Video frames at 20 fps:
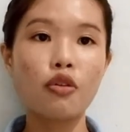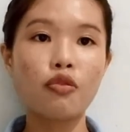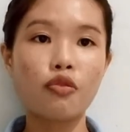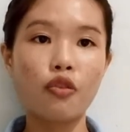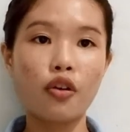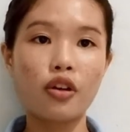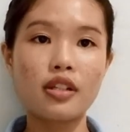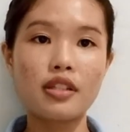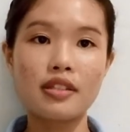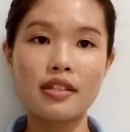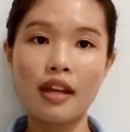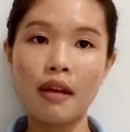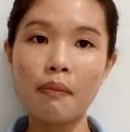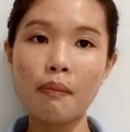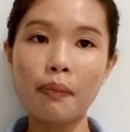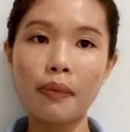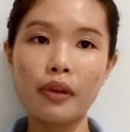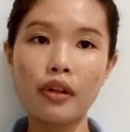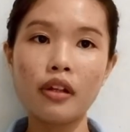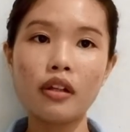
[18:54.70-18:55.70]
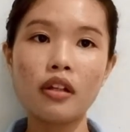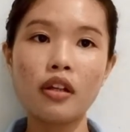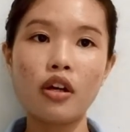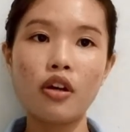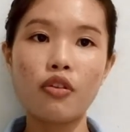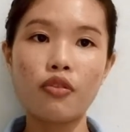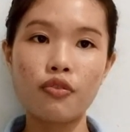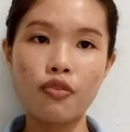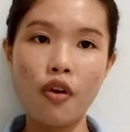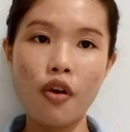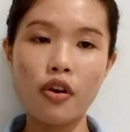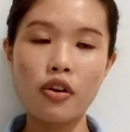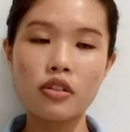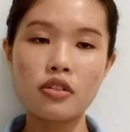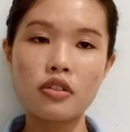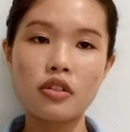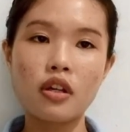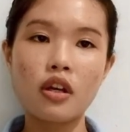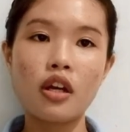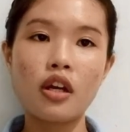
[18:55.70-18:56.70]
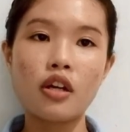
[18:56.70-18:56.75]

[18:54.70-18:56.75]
For example, first,